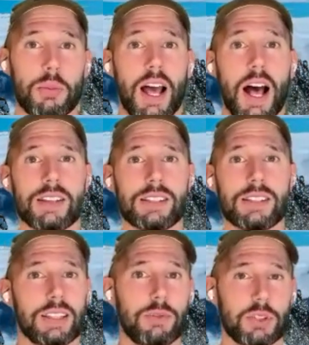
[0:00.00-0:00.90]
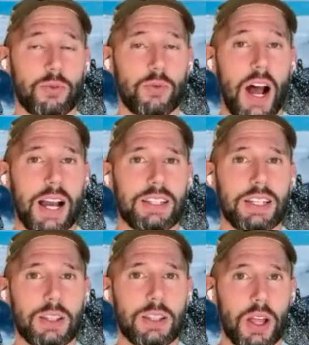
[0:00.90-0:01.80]
dioxide levels are rising
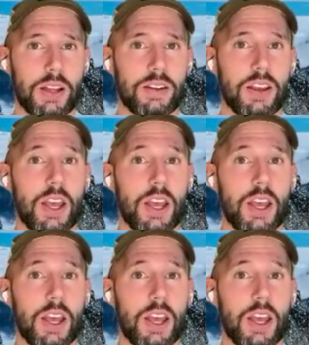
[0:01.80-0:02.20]
in the blood,